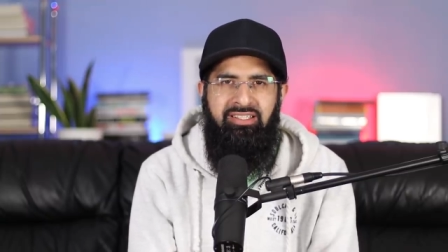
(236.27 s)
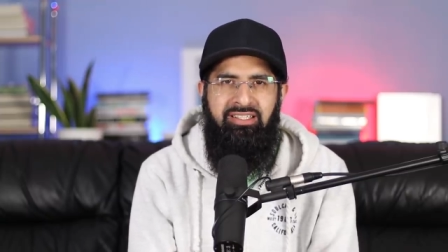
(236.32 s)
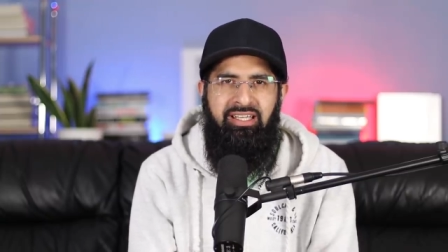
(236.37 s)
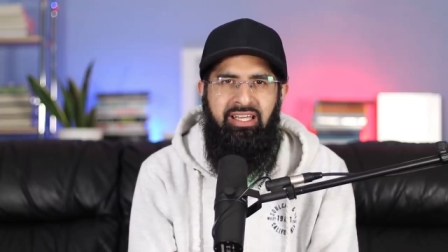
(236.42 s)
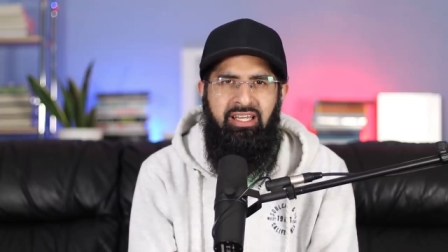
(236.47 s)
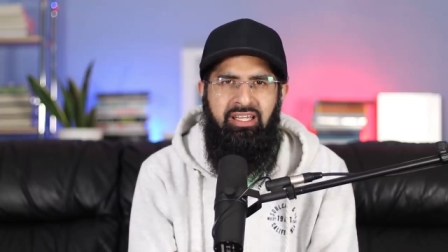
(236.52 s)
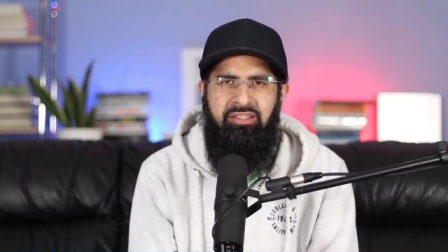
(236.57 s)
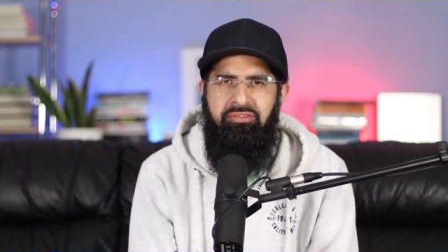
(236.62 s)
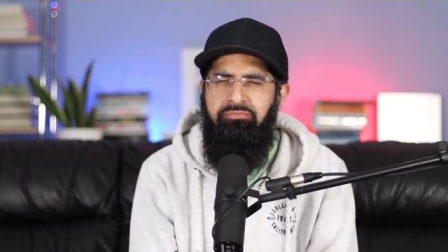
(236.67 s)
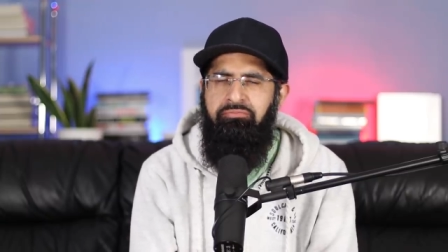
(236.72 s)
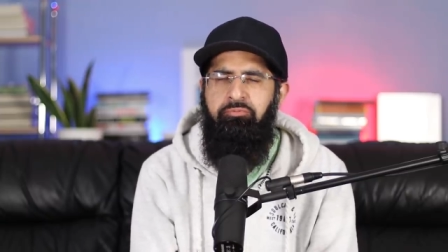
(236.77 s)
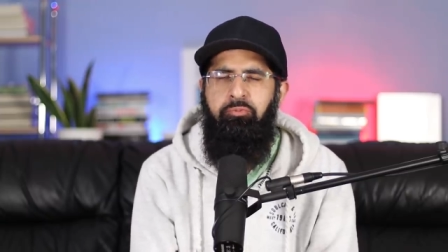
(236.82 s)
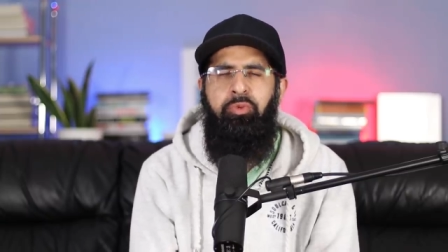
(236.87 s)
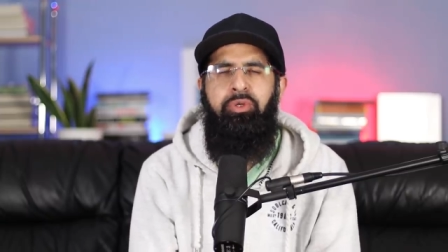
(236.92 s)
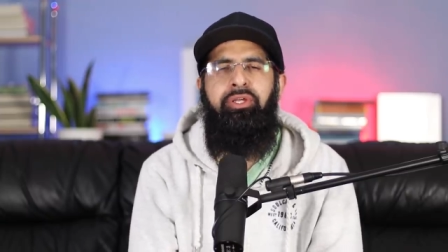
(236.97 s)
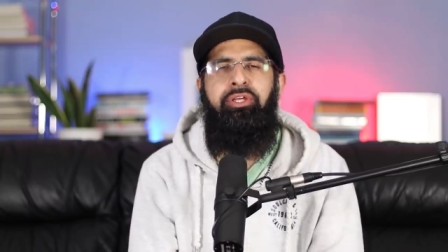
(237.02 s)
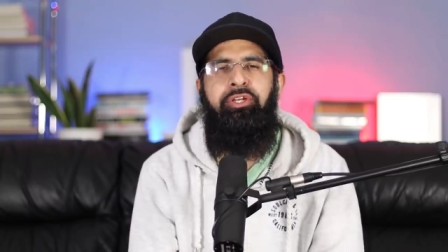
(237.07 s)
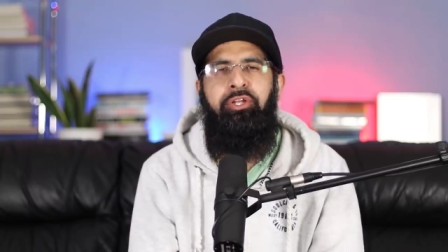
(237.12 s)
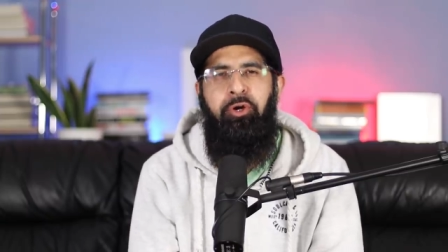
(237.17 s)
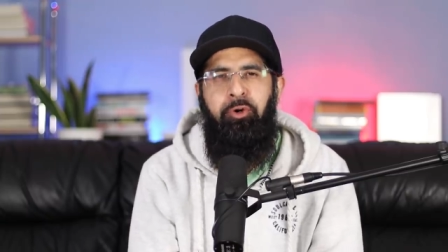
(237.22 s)
Yeah,
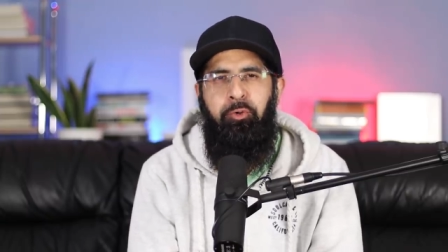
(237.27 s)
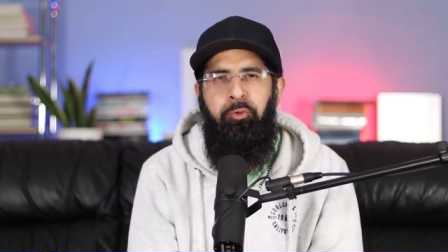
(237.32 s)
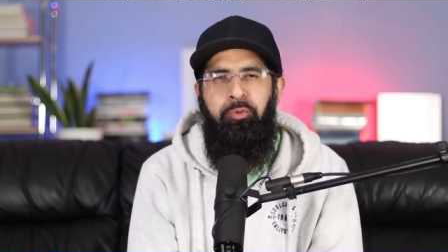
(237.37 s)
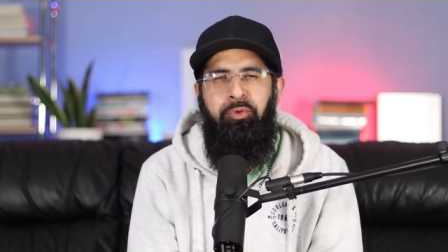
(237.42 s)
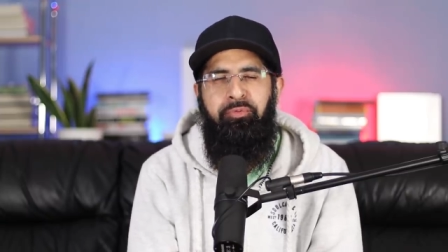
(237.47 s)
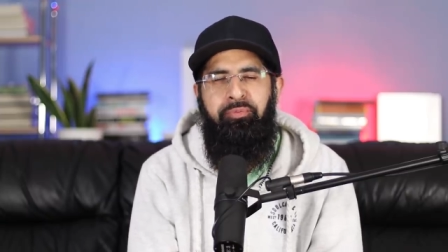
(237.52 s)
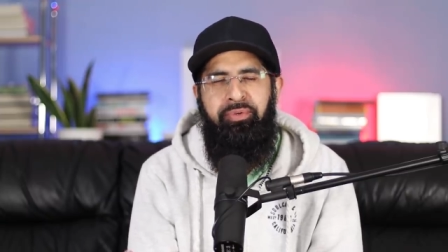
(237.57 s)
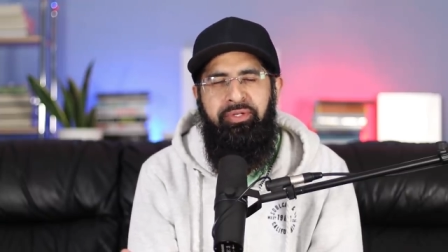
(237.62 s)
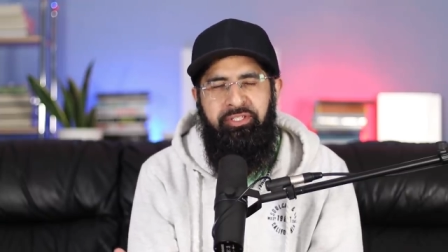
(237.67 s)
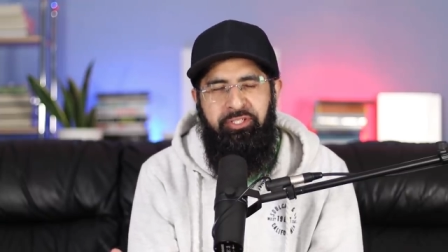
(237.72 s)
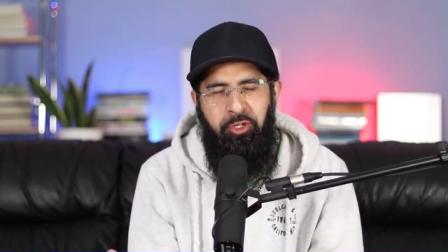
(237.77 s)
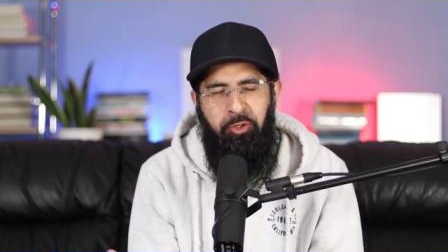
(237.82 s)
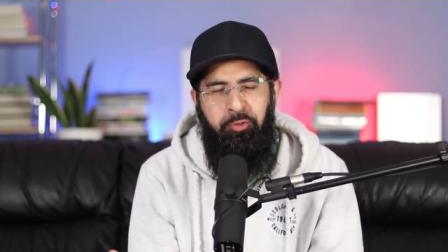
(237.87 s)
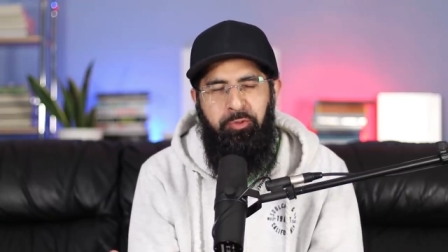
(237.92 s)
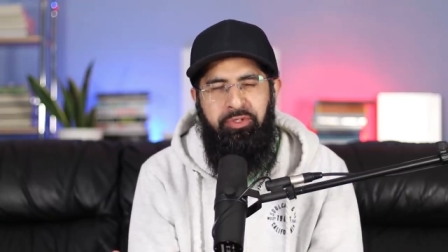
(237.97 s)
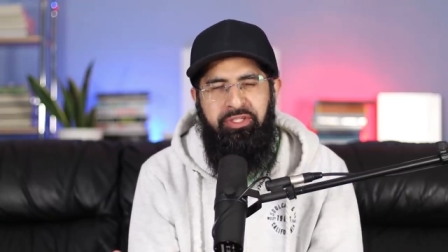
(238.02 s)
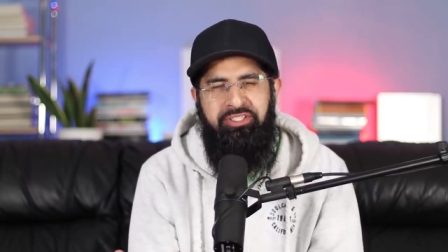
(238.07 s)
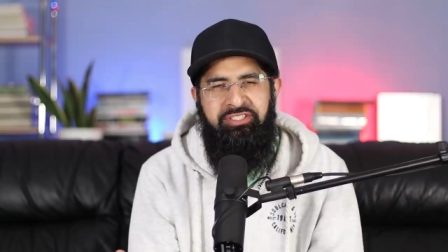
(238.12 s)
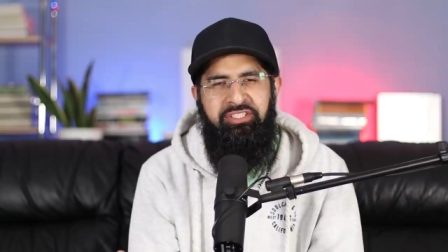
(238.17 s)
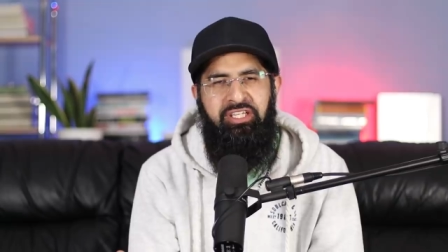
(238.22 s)
we know we've been
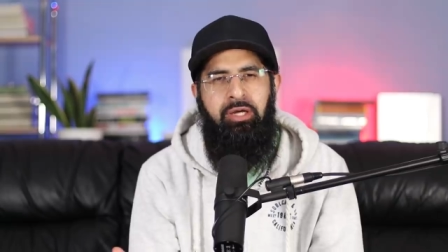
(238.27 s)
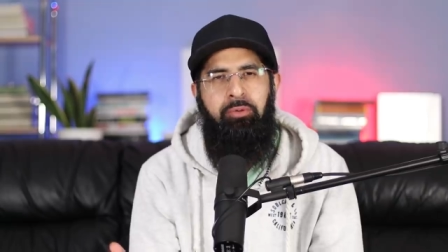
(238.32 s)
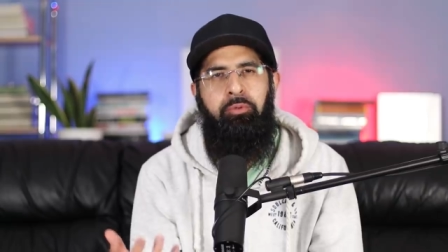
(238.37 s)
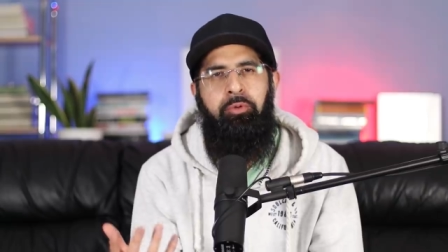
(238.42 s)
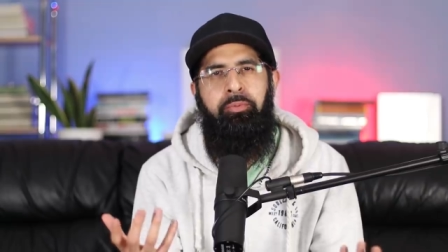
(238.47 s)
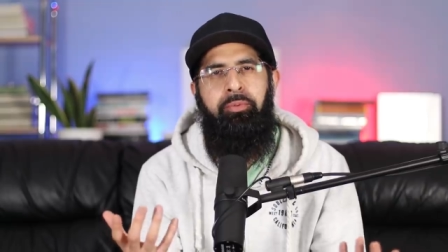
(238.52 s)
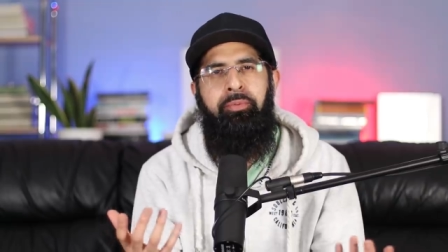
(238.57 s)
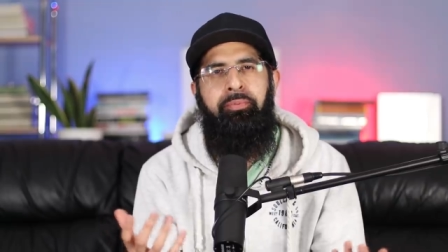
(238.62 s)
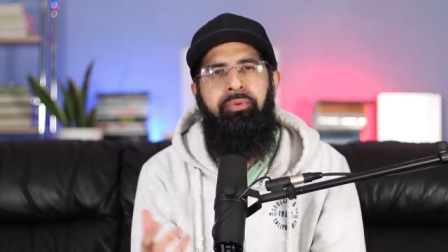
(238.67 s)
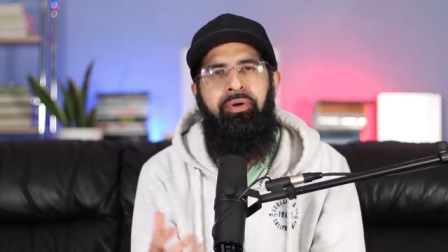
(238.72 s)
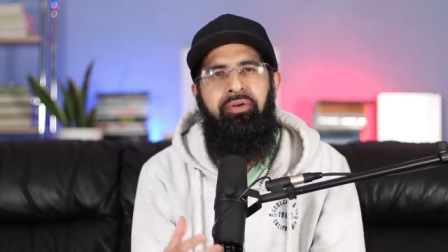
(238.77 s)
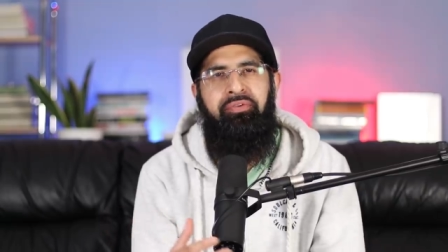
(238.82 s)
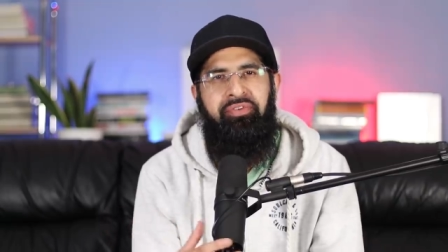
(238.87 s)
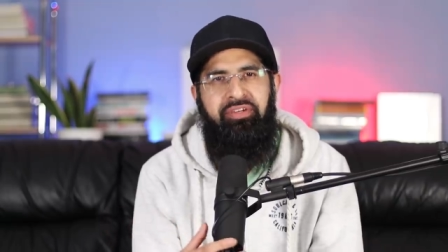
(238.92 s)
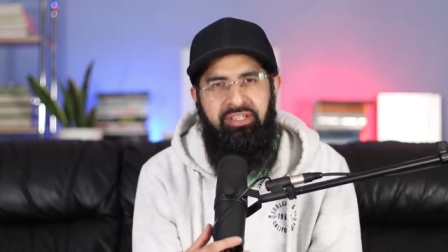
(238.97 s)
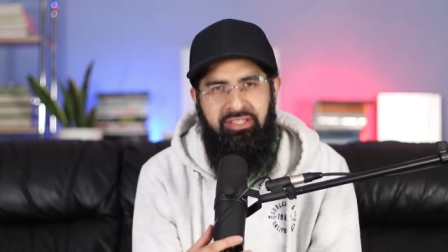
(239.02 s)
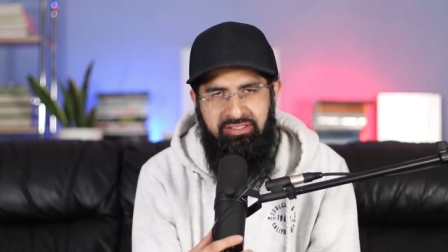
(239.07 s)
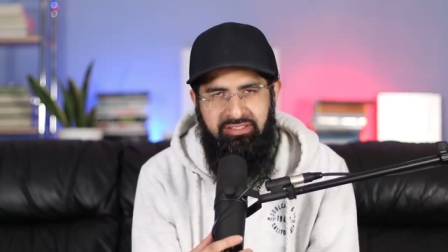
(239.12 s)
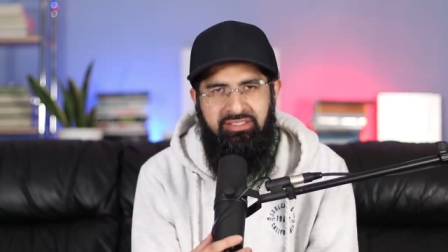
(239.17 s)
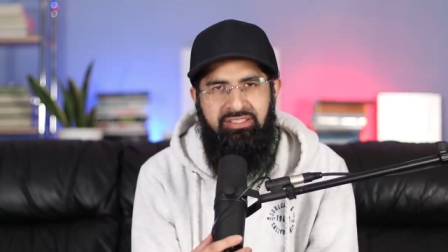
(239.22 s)
told Islam will be
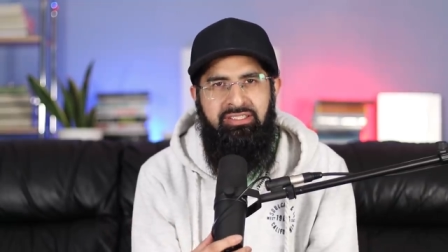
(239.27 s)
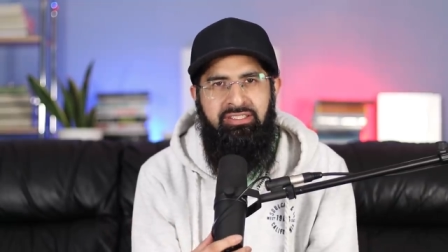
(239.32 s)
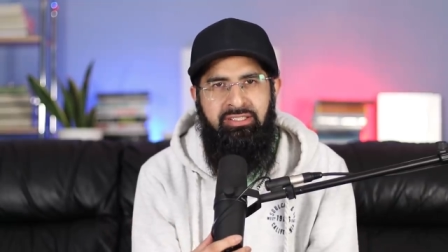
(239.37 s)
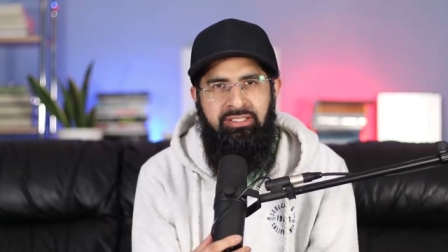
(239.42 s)
prevalent.